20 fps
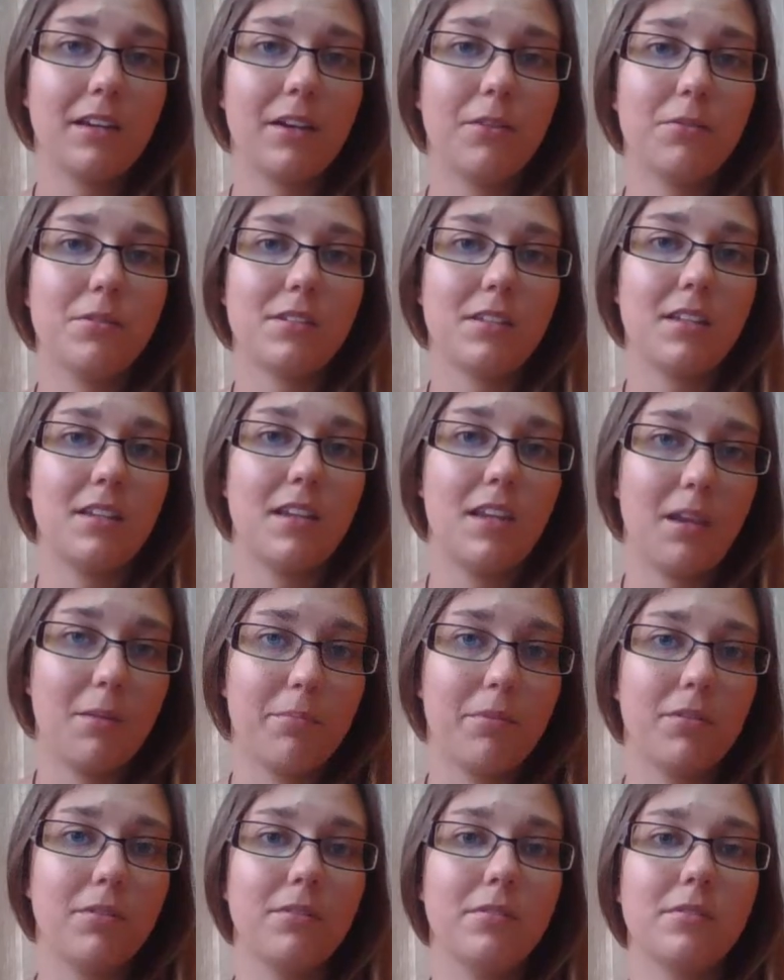I was in
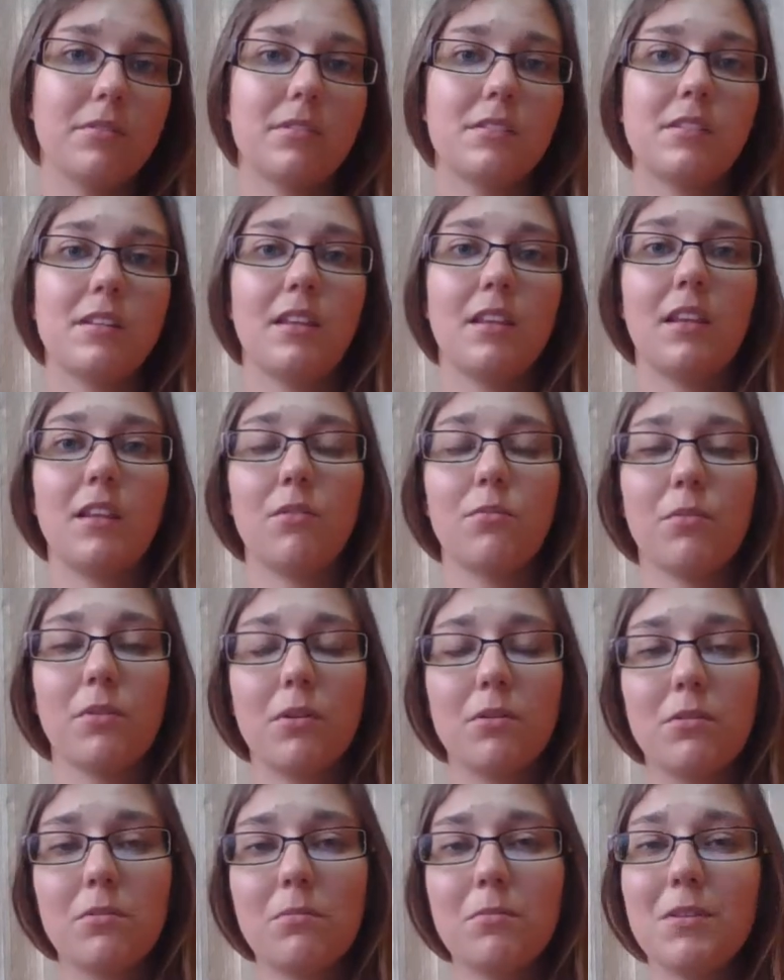Naples and then
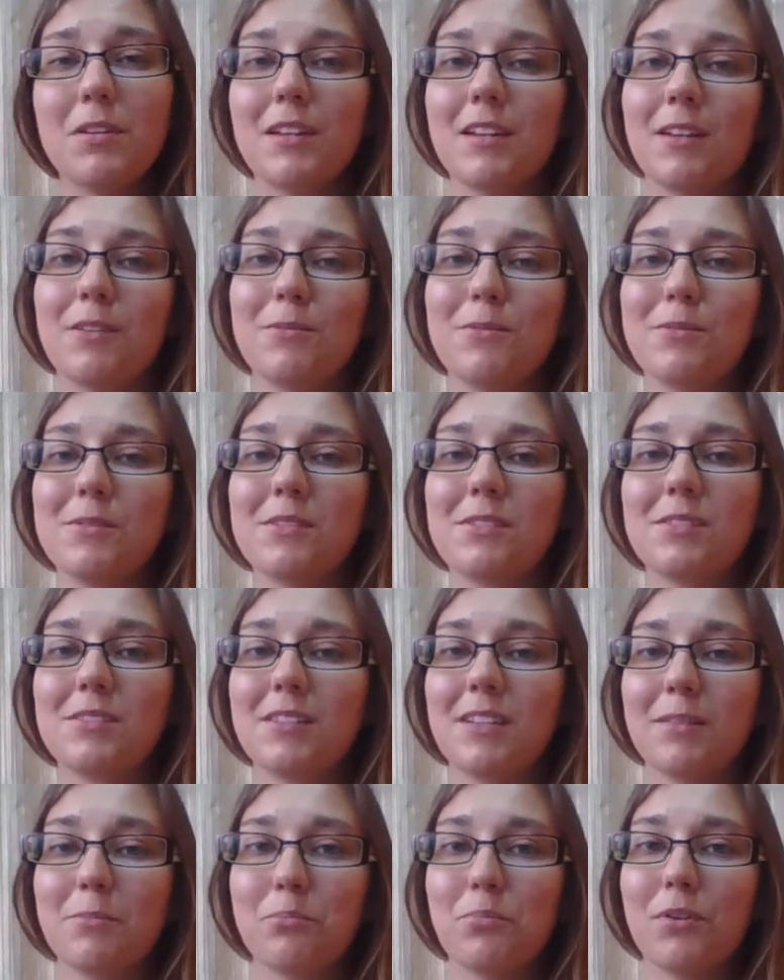Rome, and I
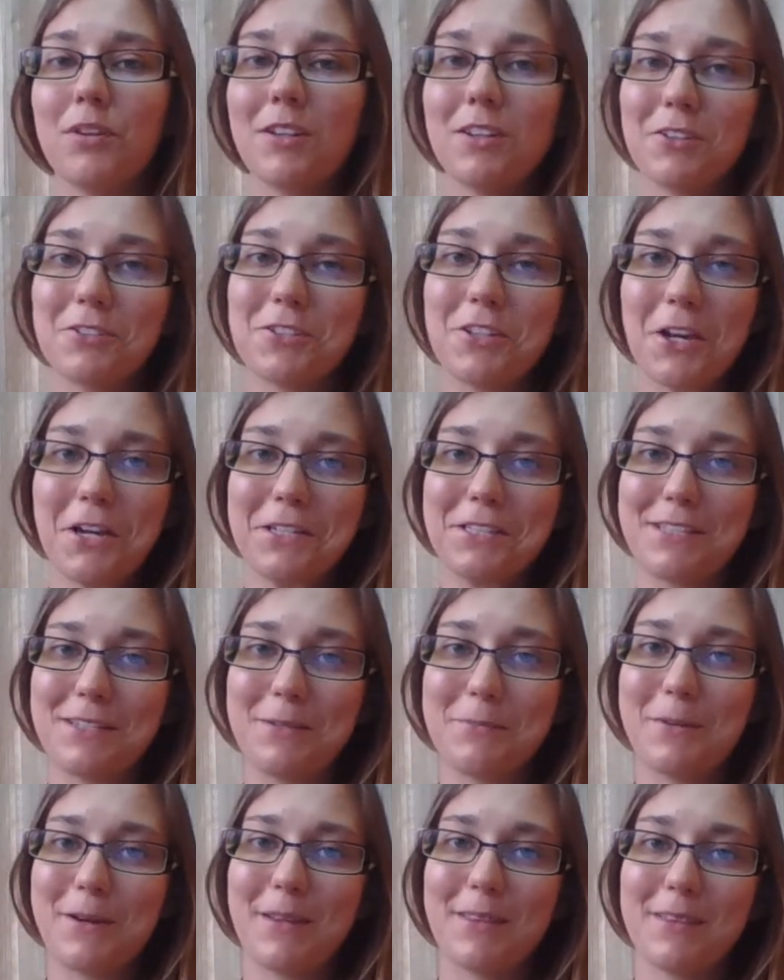was pretty
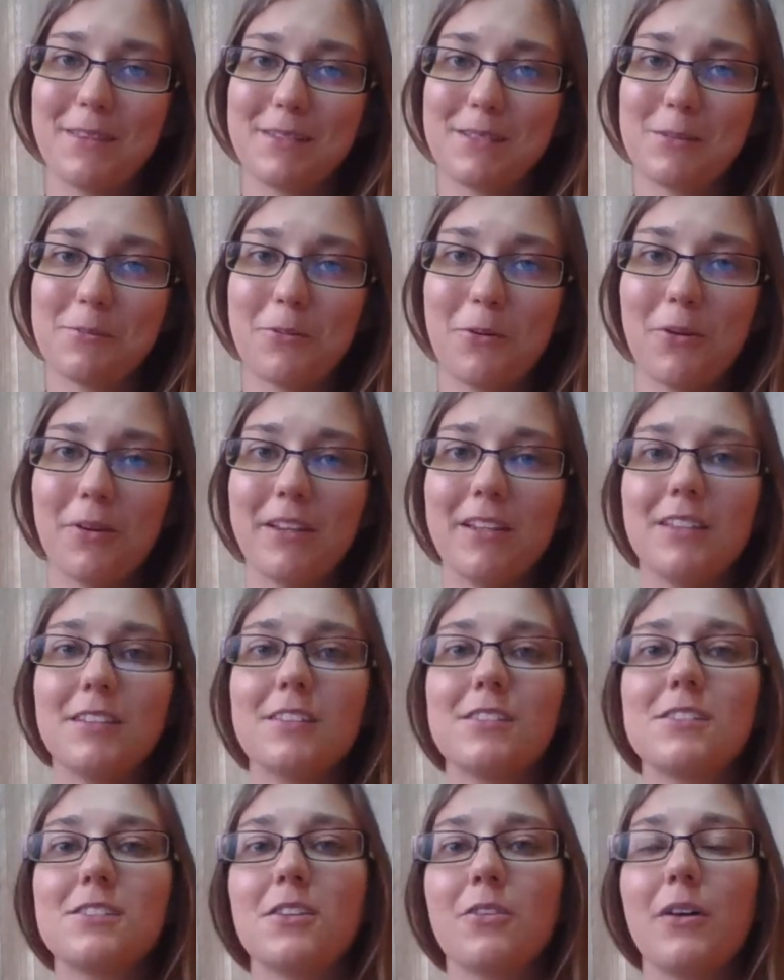exhausted by this
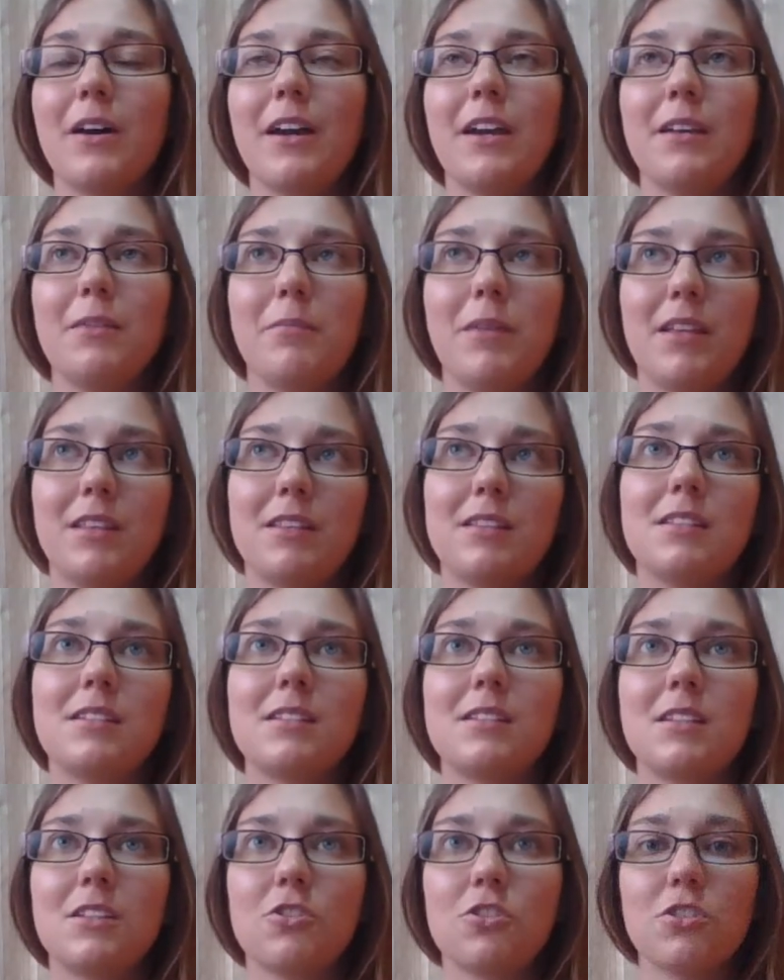point. So I had made the
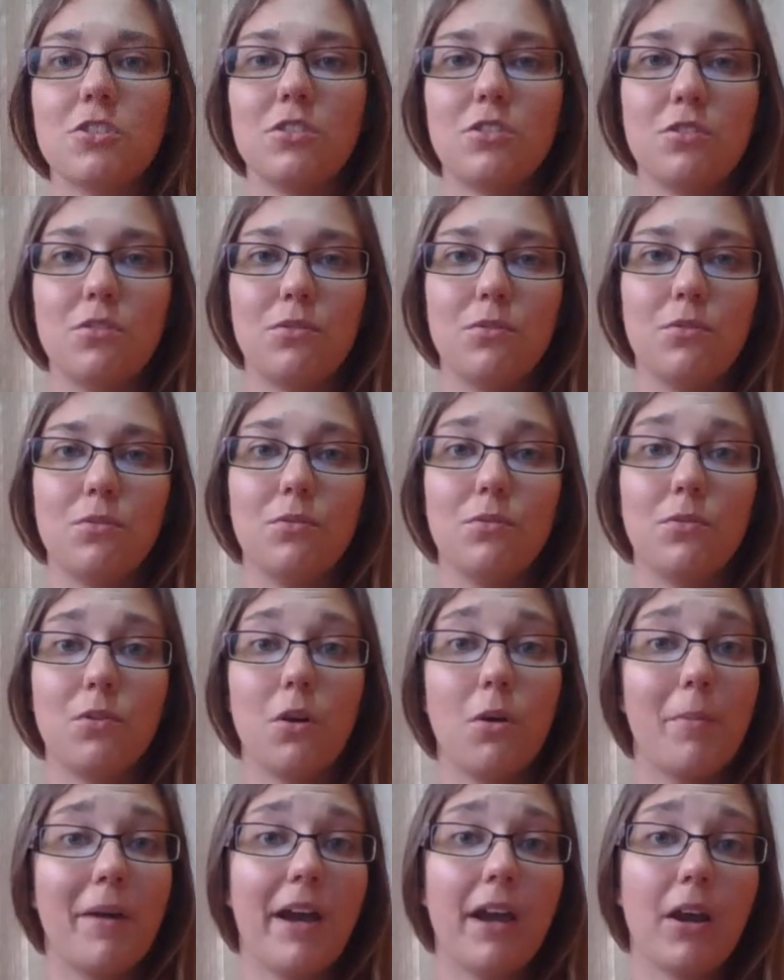decision to
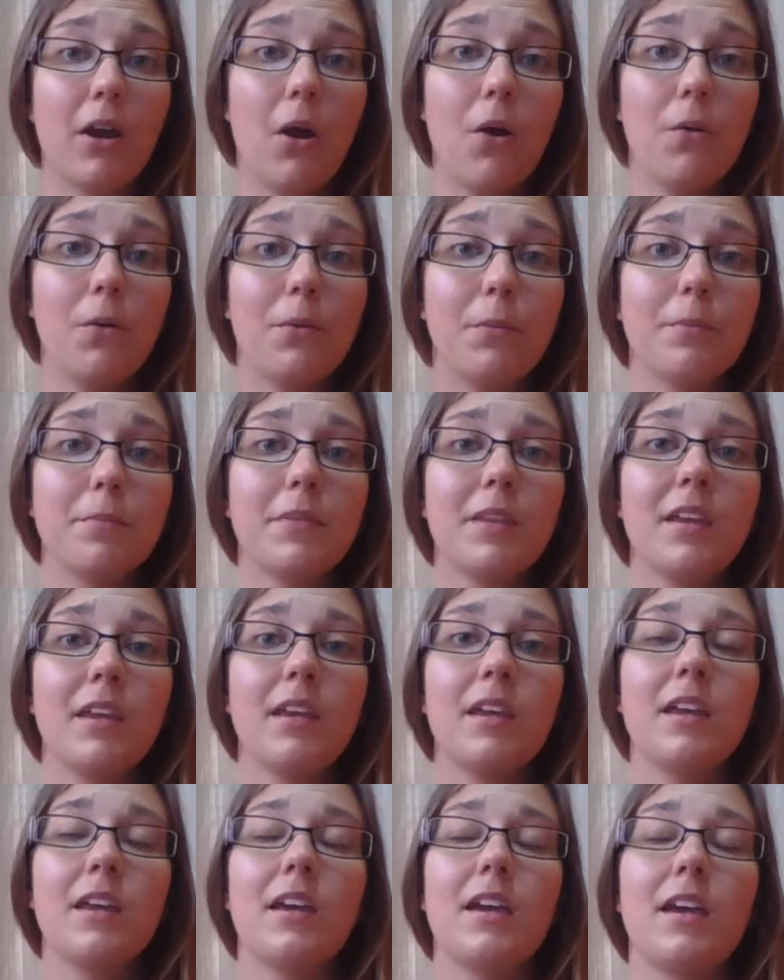go back home.
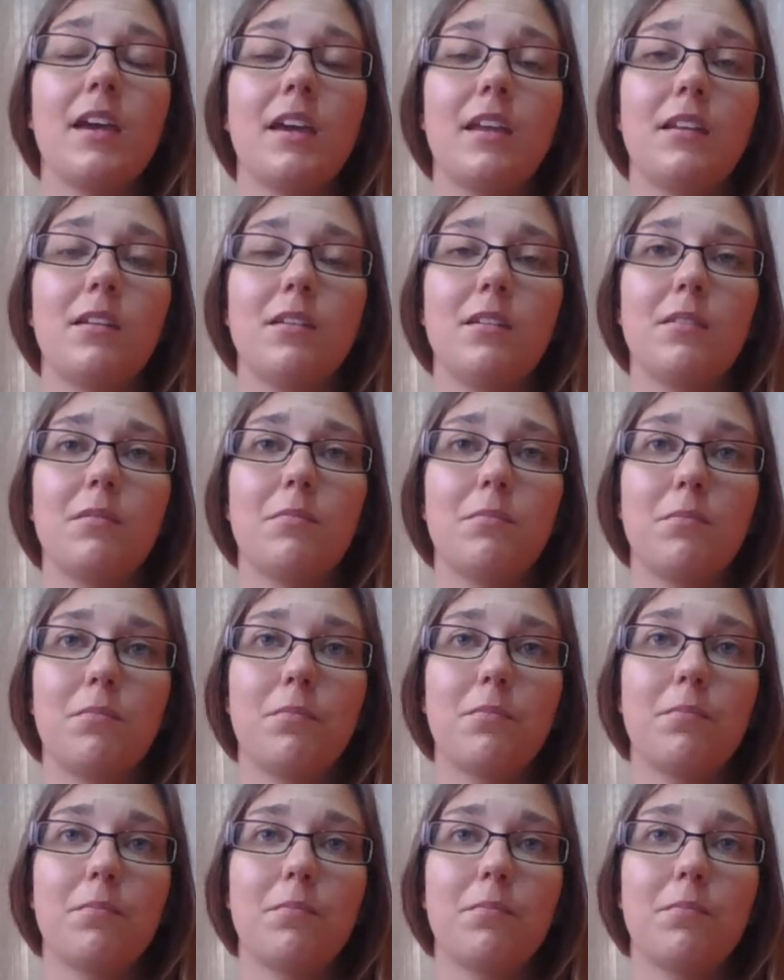And